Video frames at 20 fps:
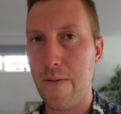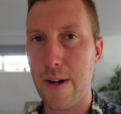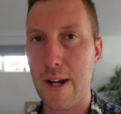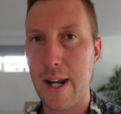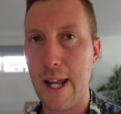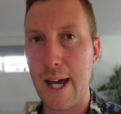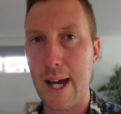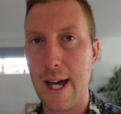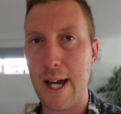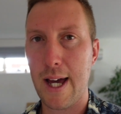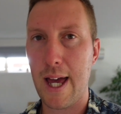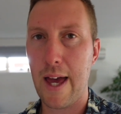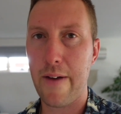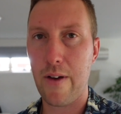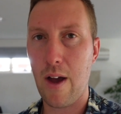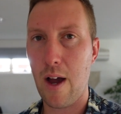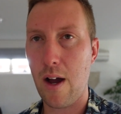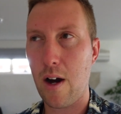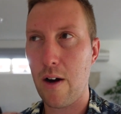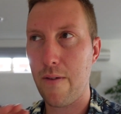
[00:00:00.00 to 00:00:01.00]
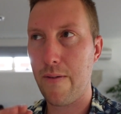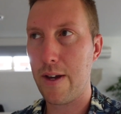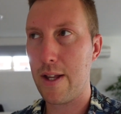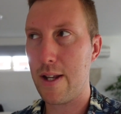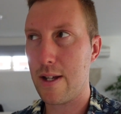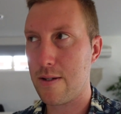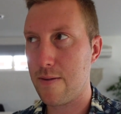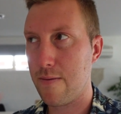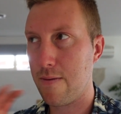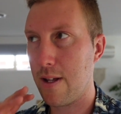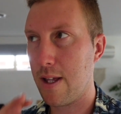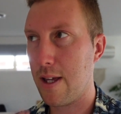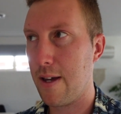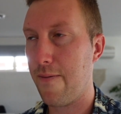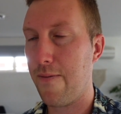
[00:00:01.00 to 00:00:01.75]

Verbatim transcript: And now having a coffee doesn't really